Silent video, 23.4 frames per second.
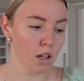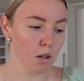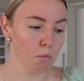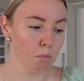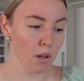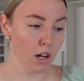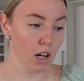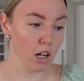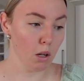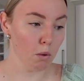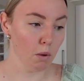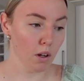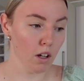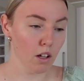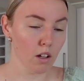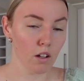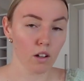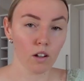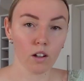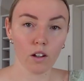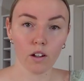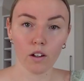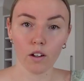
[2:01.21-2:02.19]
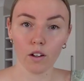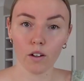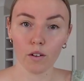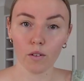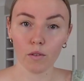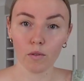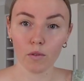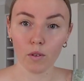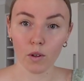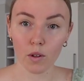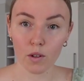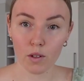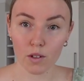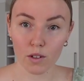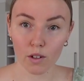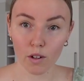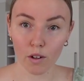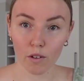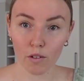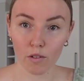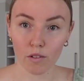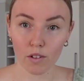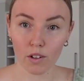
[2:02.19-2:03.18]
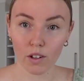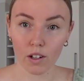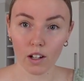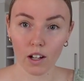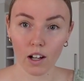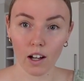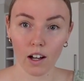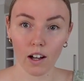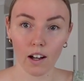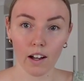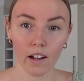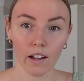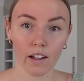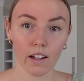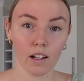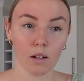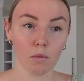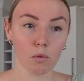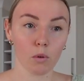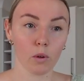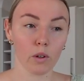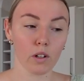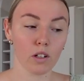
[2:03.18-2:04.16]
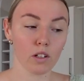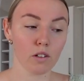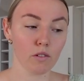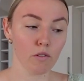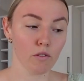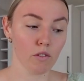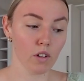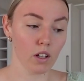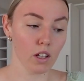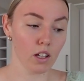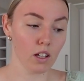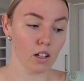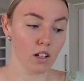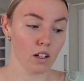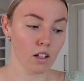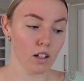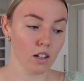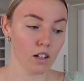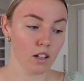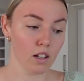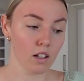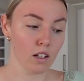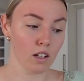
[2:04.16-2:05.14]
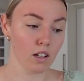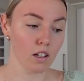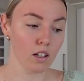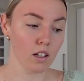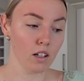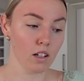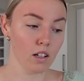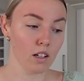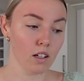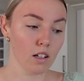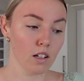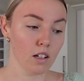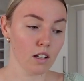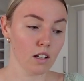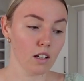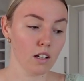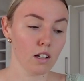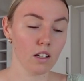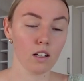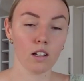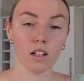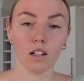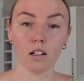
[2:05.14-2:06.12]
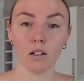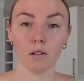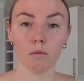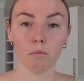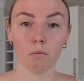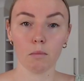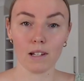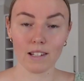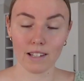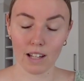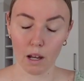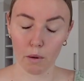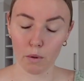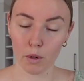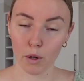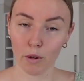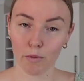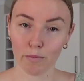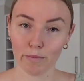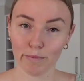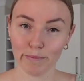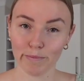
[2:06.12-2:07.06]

But anyway, first off, I am going to feed my sourdough.